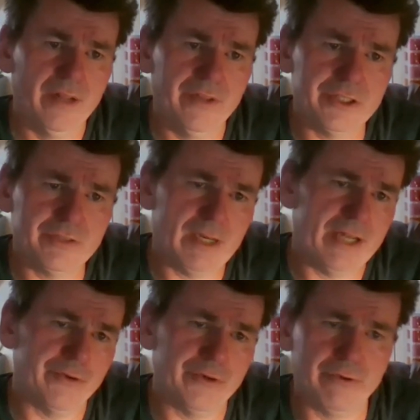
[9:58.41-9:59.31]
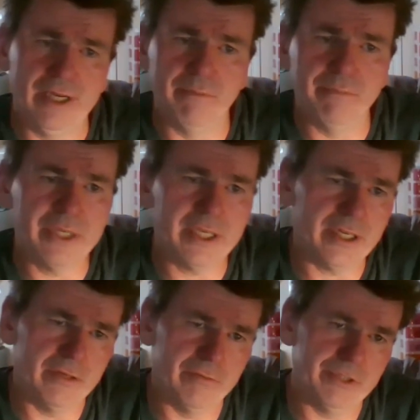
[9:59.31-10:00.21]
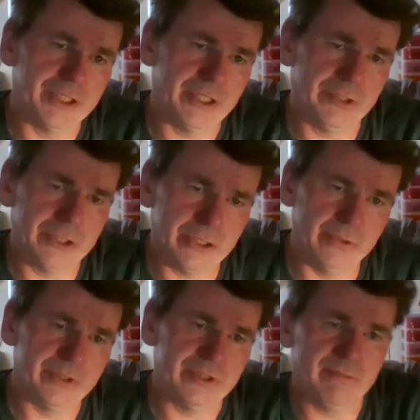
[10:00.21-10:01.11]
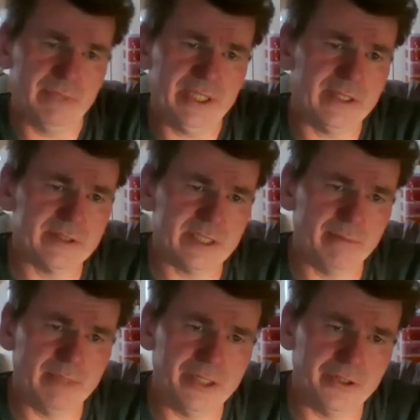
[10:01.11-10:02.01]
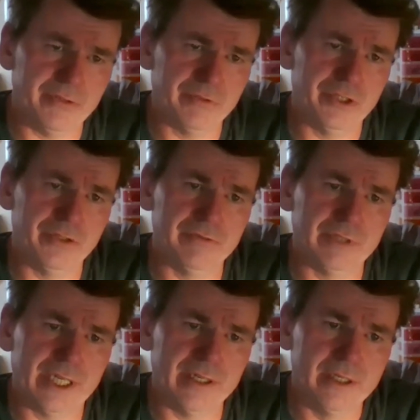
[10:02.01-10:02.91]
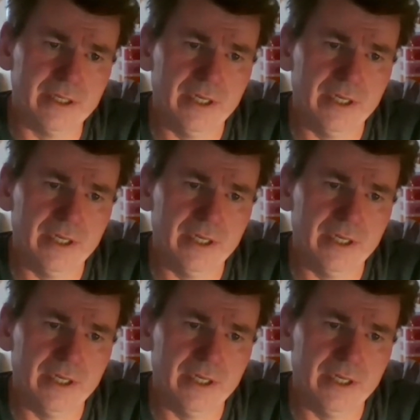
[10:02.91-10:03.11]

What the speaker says: they're just floundering around, peeking over each other's shoulders and making the same ad over and over again.